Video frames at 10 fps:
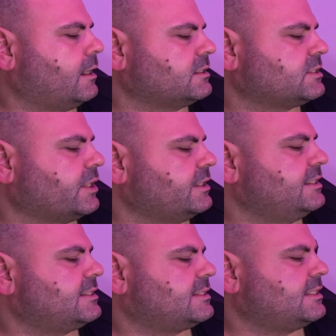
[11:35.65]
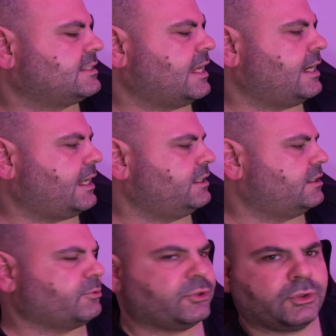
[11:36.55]
So these are 16
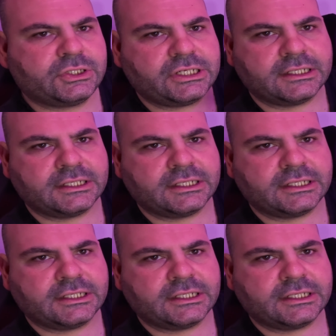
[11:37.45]
AWG,